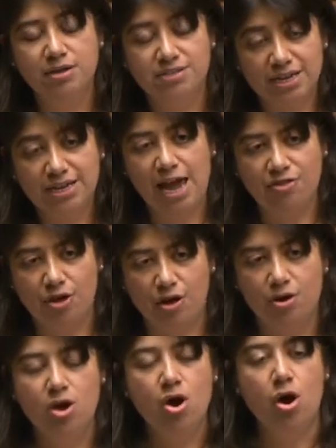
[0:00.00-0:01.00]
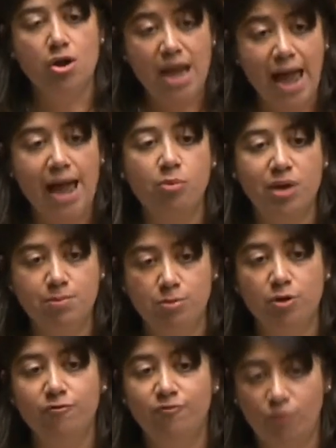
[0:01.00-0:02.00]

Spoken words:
together on how we move